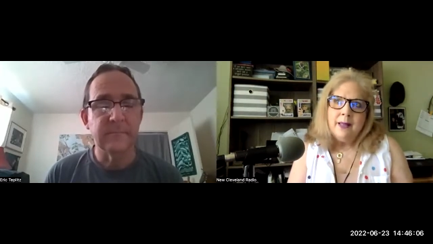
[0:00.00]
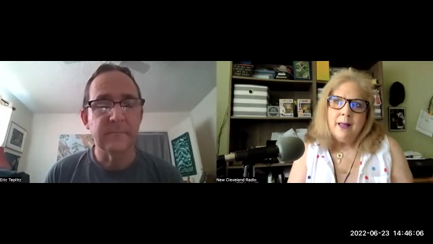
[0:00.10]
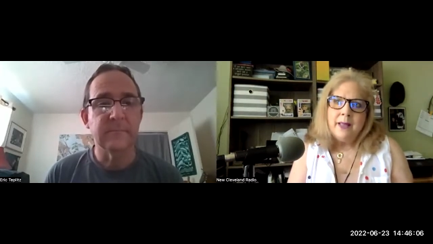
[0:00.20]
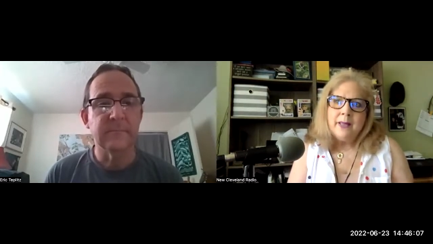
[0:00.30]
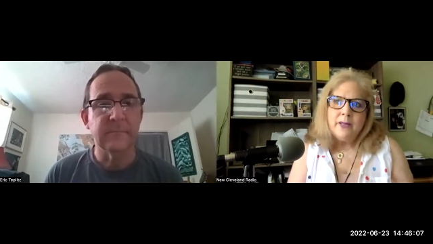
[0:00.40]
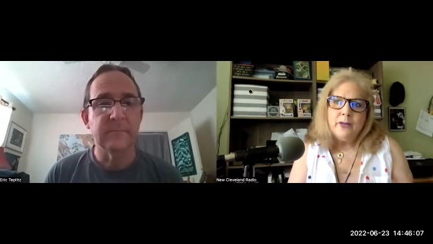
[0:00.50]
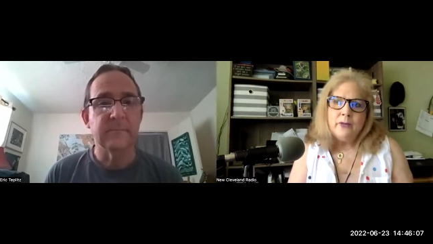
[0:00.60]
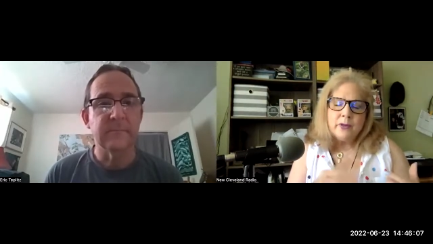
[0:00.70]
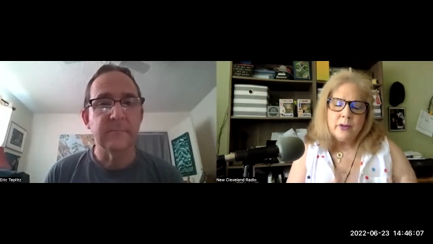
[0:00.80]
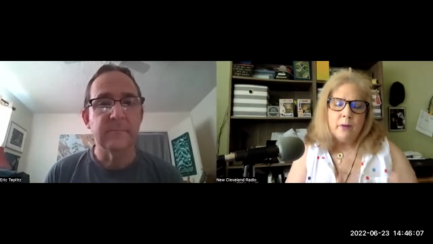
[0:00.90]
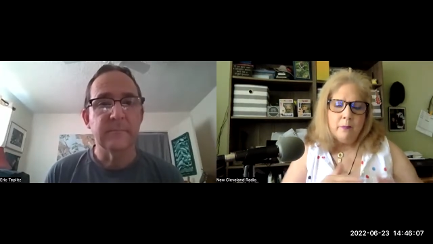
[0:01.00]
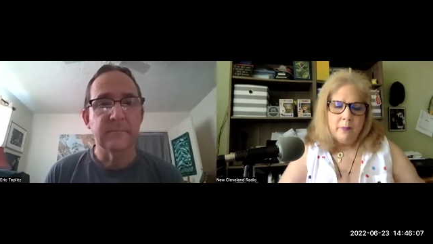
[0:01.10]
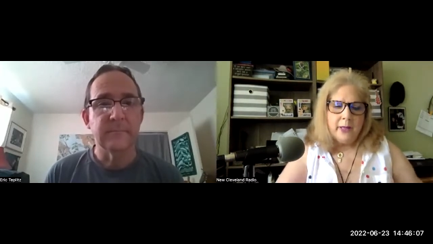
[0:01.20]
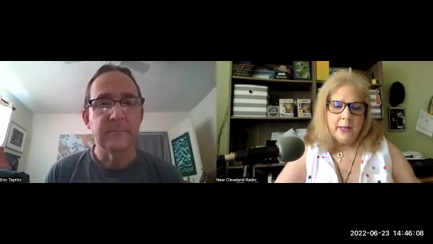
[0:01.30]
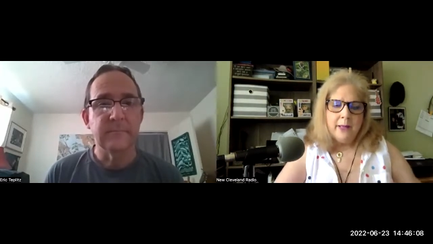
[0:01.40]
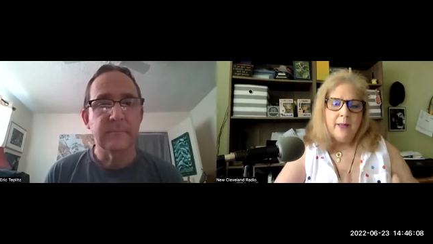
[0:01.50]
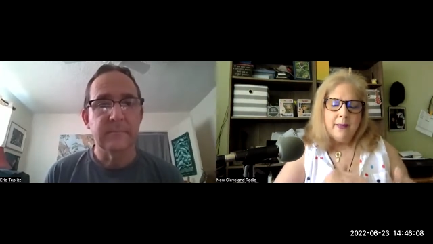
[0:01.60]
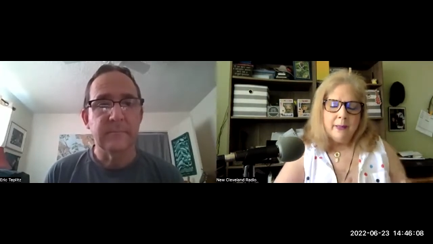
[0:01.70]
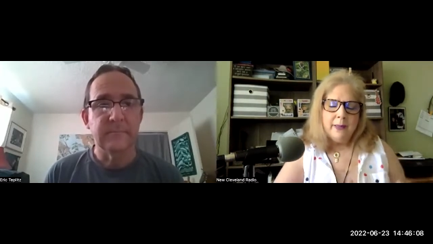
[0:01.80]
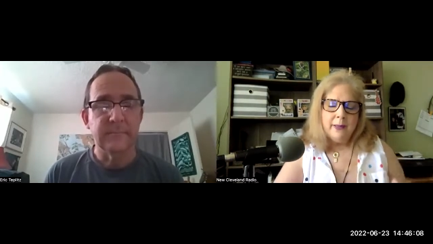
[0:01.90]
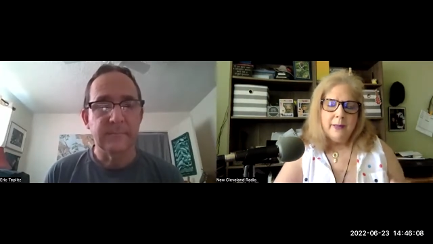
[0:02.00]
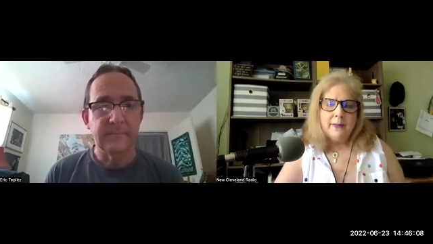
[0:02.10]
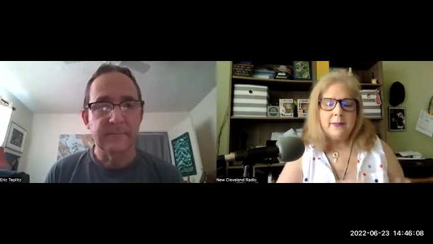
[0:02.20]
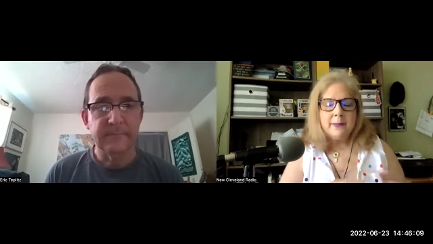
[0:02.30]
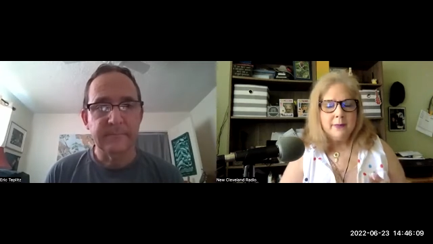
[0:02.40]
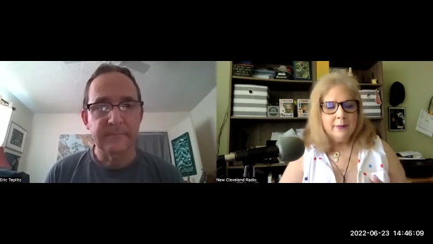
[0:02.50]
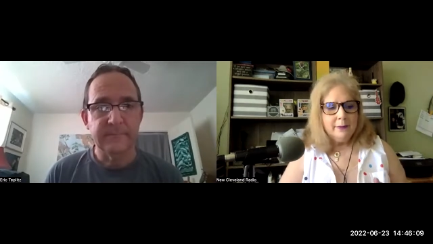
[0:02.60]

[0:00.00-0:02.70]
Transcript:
Speaker 1: I can do so many things